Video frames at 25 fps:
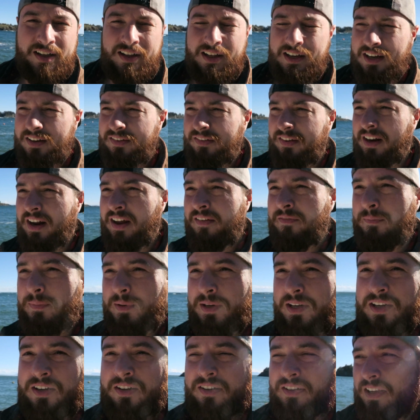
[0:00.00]
Like I said, I haven't
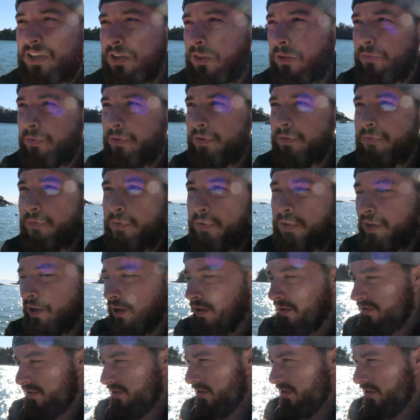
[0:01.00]
been here in like three or four years,